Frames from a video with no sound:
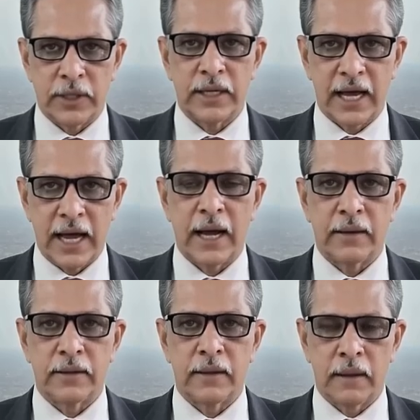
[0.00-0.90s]
with
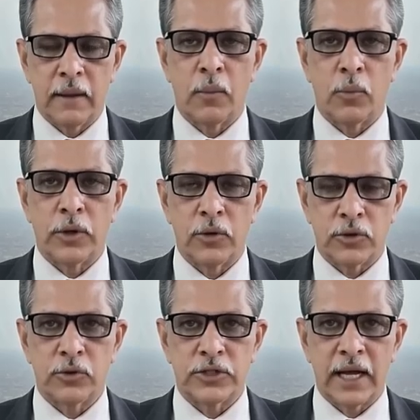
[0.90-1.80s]
have. When you
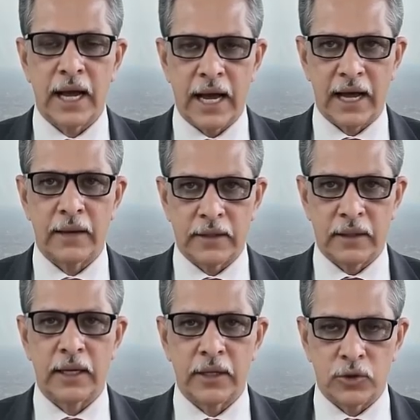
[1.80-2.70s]
use have
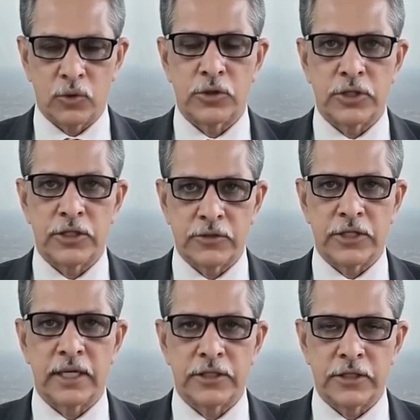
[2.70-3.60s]
in a causative
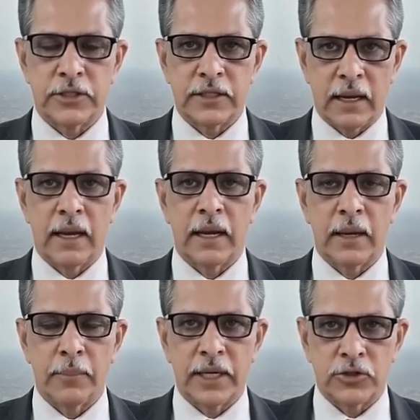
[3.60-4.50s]
sentence,
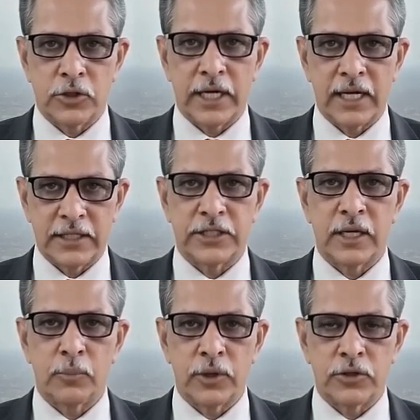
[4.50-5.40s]
it means you're getting
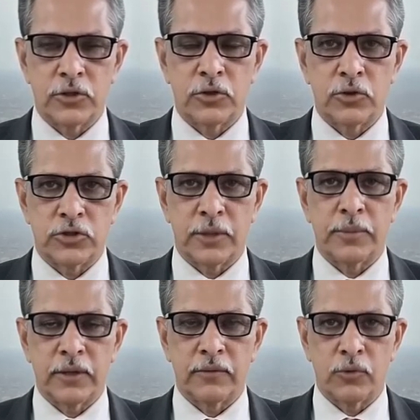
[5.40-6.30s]
someone to do
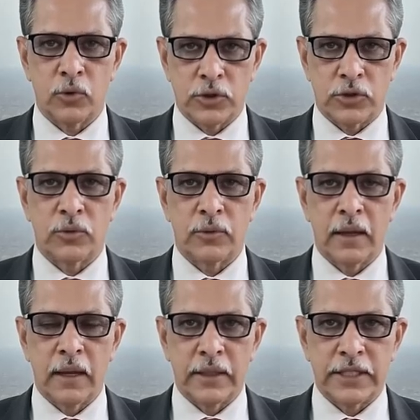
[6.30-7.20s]
something for you.
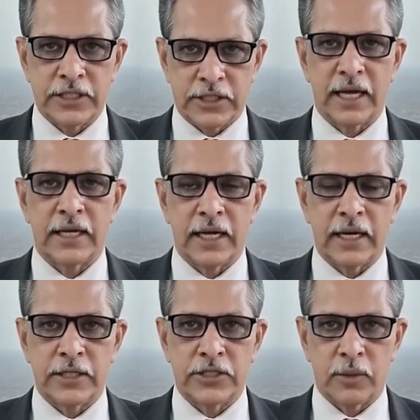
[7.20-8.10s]
This is like
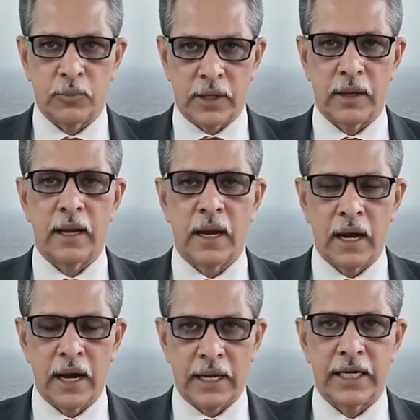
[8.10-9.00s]
telling someone,
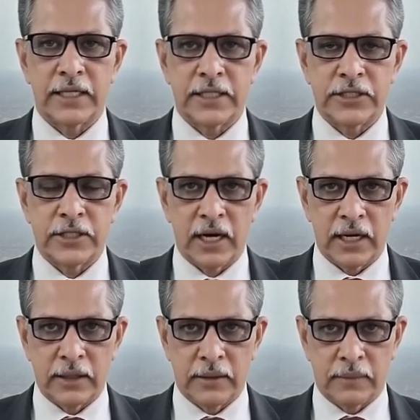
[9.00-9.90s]
I need this
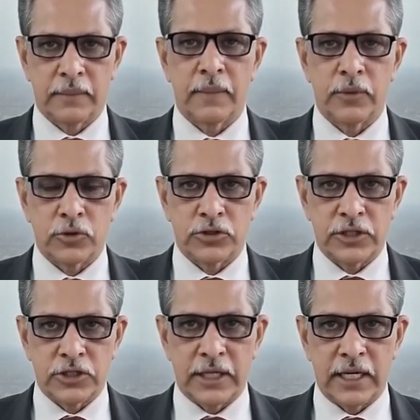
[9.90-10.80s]
done.
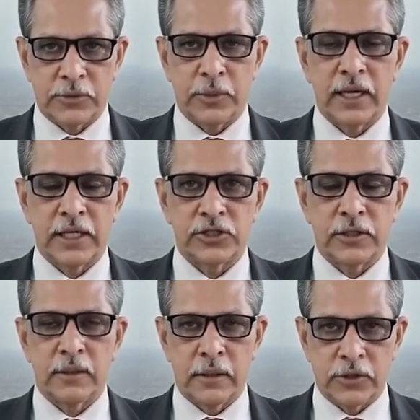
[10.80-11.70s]
Usage and
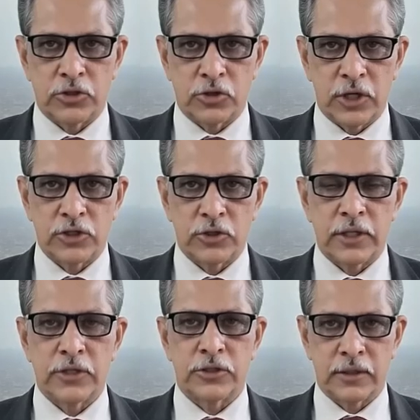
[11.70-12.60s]
explanation. The structure
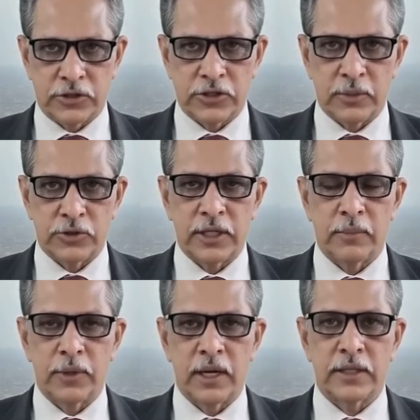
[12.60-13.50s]
is
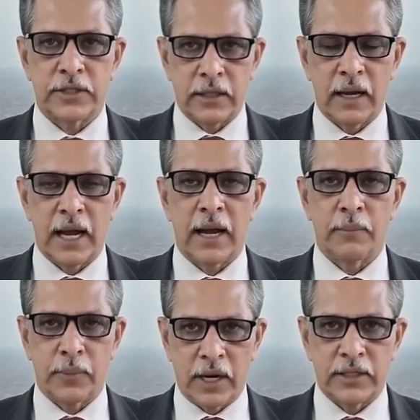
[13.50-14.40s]
subject plus,
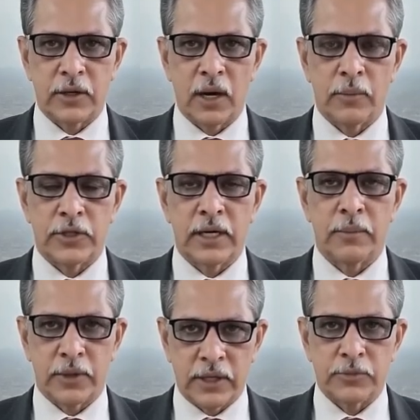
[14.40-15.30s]
have plus
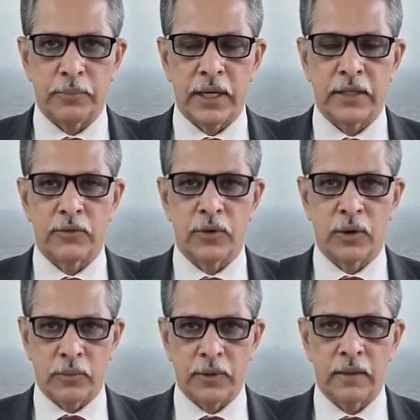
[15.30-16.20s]
object plus base
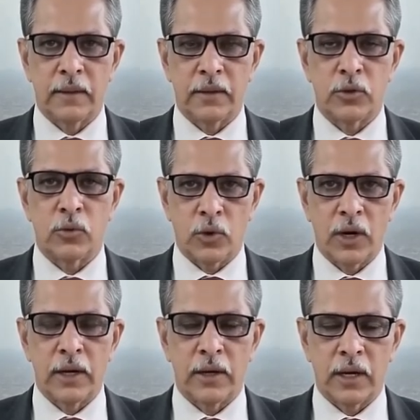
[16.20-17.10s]
verb. You
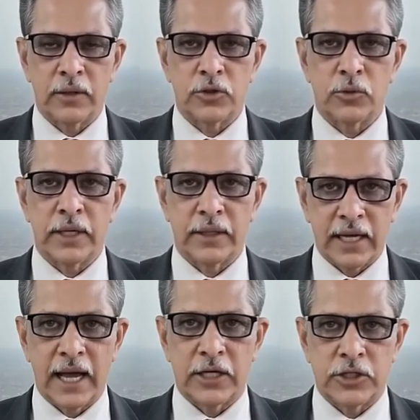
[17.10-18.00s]
are not doing
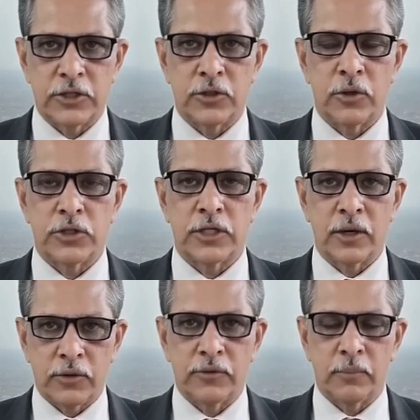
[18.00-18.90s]
the action
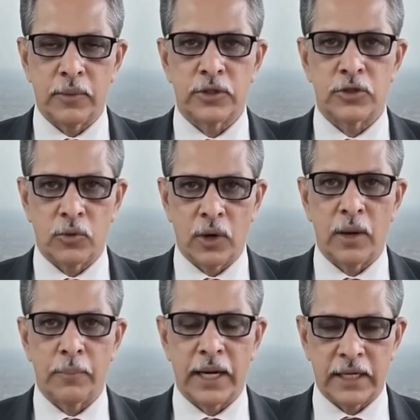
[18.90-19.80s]
yourself, but you
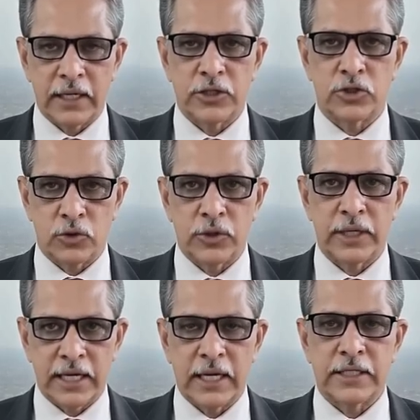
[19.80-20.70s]
are making sure
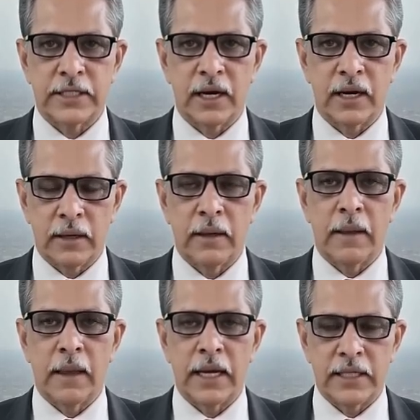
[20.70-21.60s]
it gets done.
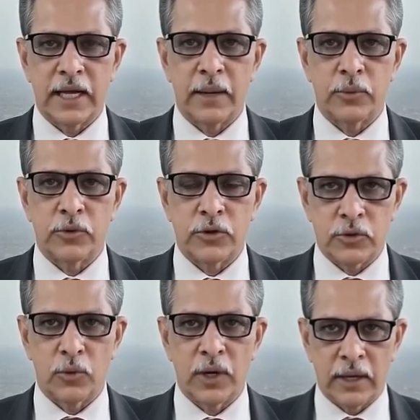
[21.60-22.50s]
Examples.
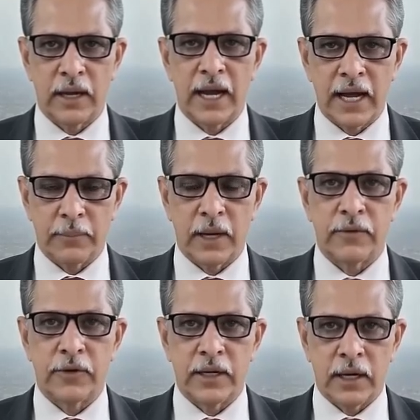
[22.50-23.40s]
1. I had my
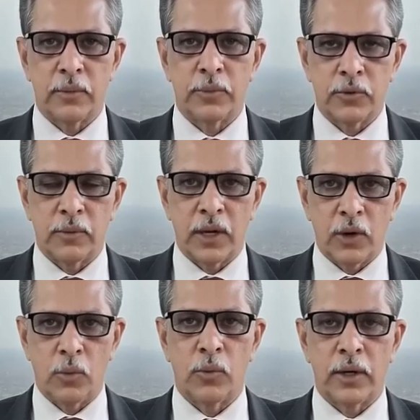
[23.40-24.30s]
friend help me with my
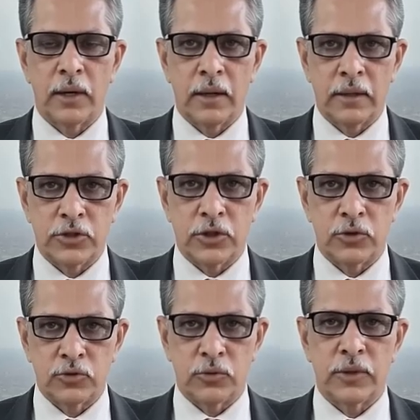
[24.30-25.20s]
homework.
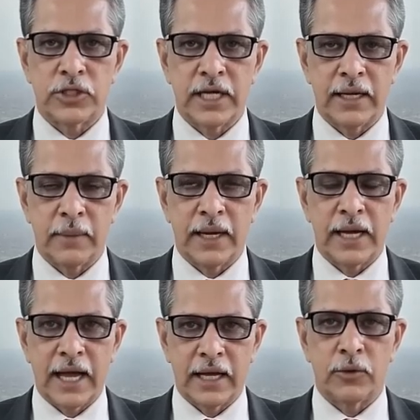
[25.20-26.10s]
2. She had the
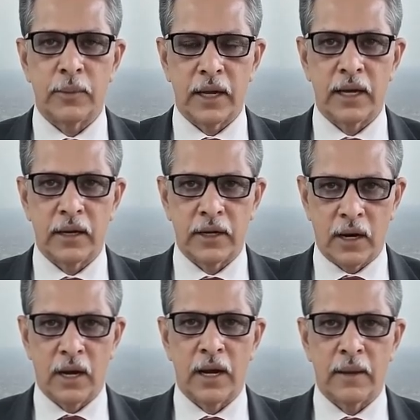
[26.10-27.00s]
mechanic repair her
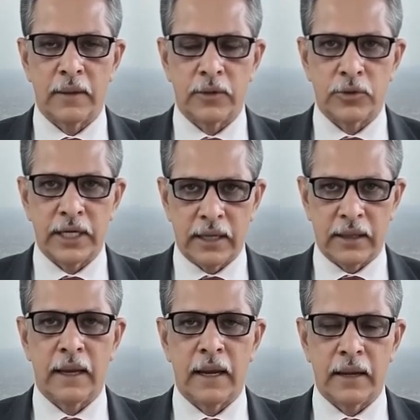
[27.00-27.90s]
car. 3.
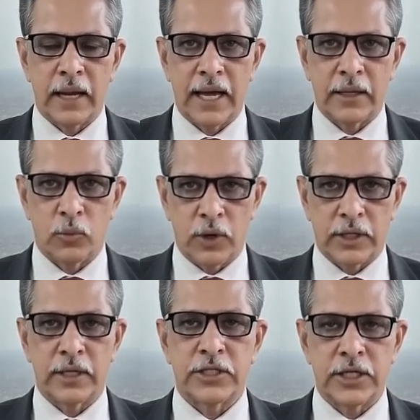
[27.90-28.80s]
They had the
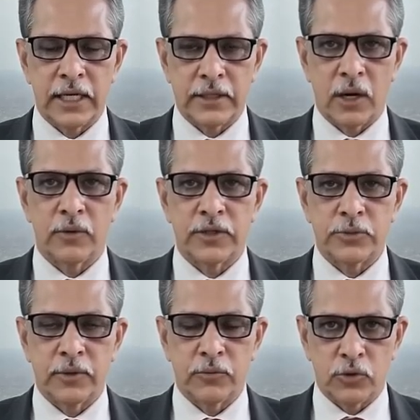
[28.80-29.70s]
workers clean the office
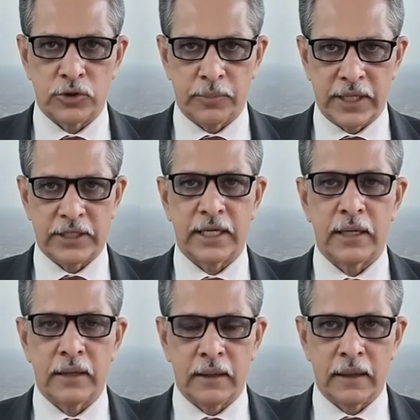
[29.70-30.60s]
before the
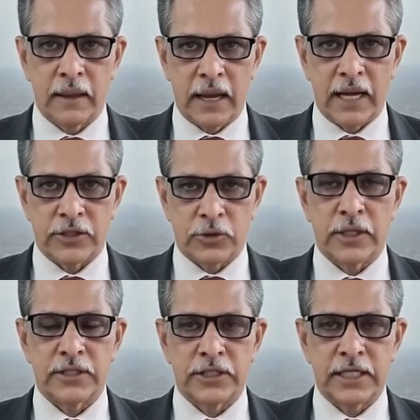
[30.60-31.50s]
meeting. As you
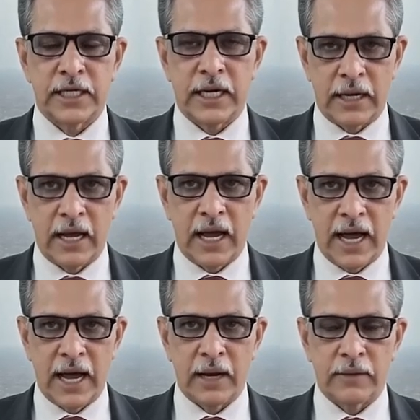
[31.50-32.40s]
can see,
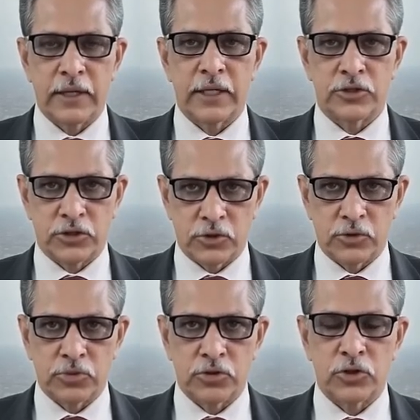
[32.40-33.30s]
have is
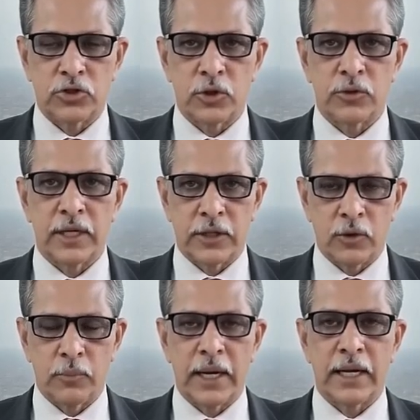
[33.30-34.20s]
used to show that
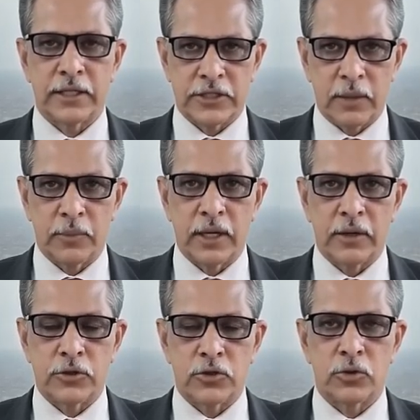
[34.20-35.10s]
you're making someone
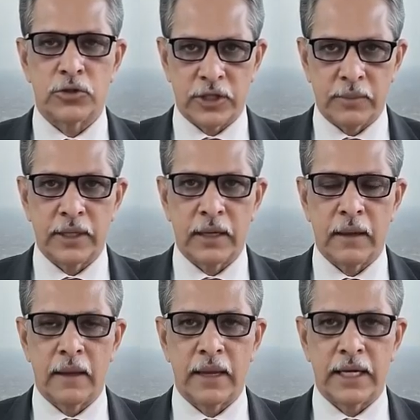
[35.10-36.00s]
else do something.
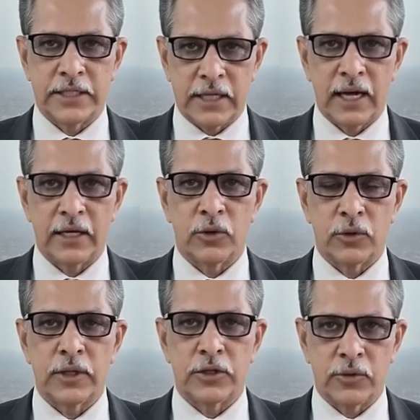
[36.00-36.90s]
It's like
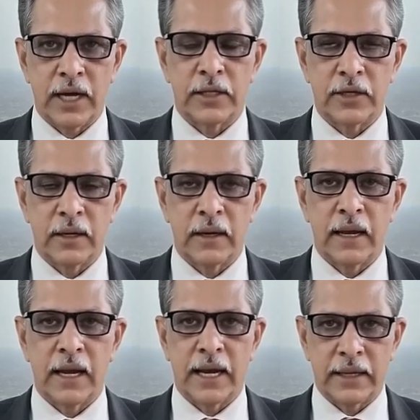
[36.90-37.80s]
you're the director
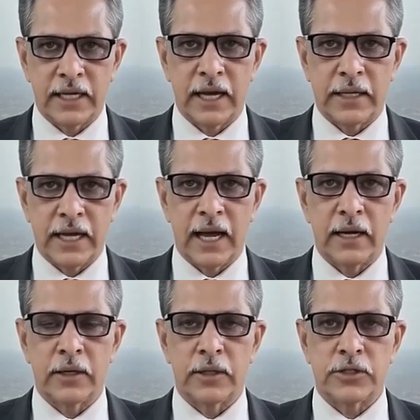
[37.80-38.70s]
and they're the
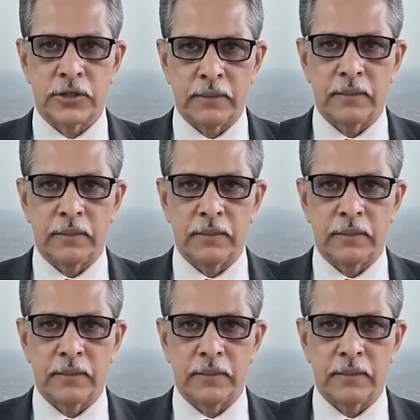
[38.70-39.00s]
actors.